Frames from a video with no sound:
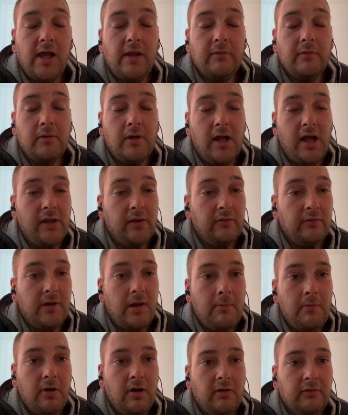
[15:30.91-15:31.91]
No, not
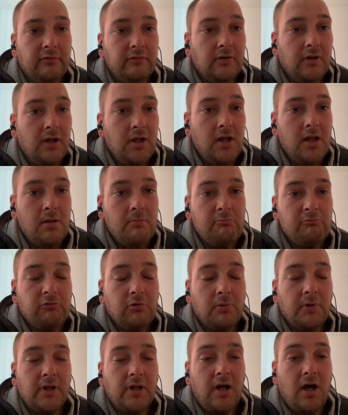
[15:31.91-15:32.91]
that much.
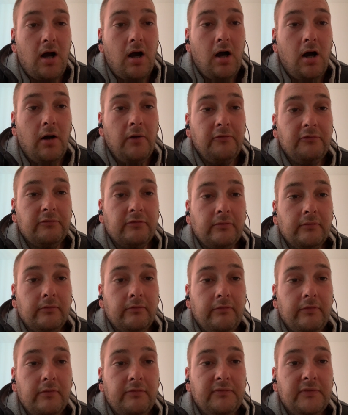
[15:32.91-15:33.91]
Probably
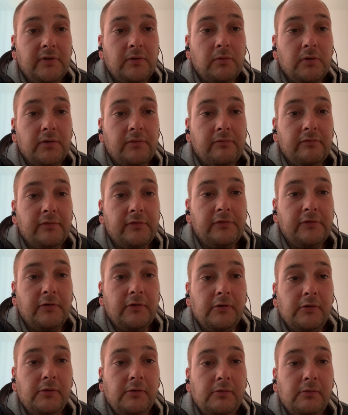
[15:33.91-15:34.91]
150 quid for
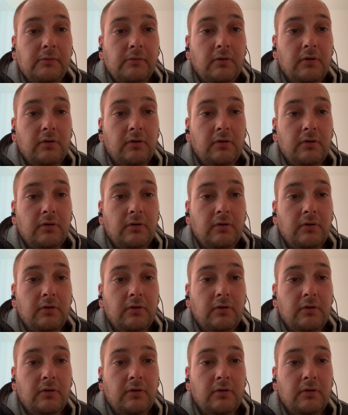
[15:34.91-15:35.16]
2